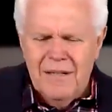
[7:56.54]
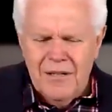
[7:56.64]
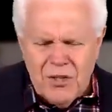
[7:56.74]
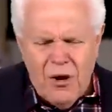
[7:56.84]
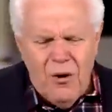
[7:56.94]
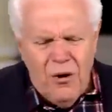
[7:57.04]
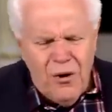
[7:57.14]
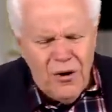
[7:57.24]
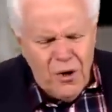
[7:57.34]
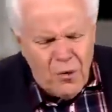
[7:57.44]

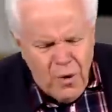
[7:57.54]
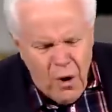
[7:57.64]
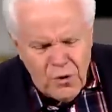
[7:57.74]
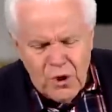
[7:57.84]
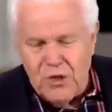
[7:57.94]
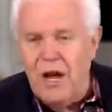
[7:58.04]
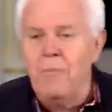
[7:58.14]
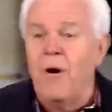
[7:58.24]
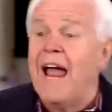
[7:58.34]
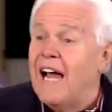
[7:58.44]
So your road to
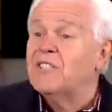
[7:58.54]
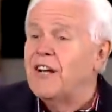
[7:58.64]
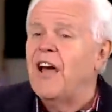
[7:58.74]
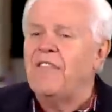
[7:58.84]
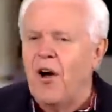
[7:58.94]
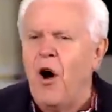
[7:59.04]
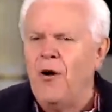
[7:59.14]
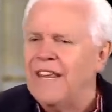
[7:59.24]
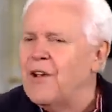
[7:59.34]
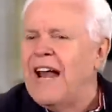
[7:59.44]
somewhere has another
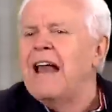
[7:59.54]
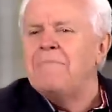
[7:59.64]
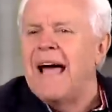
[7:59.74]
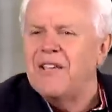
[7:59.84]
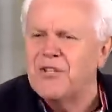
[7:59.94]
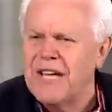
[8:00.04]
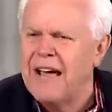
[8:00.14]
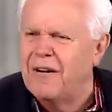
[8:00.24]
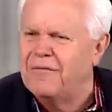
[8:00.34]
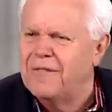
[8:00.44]
on it. You're not by
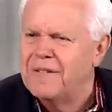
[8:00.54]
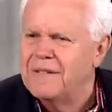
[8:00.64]
yourself.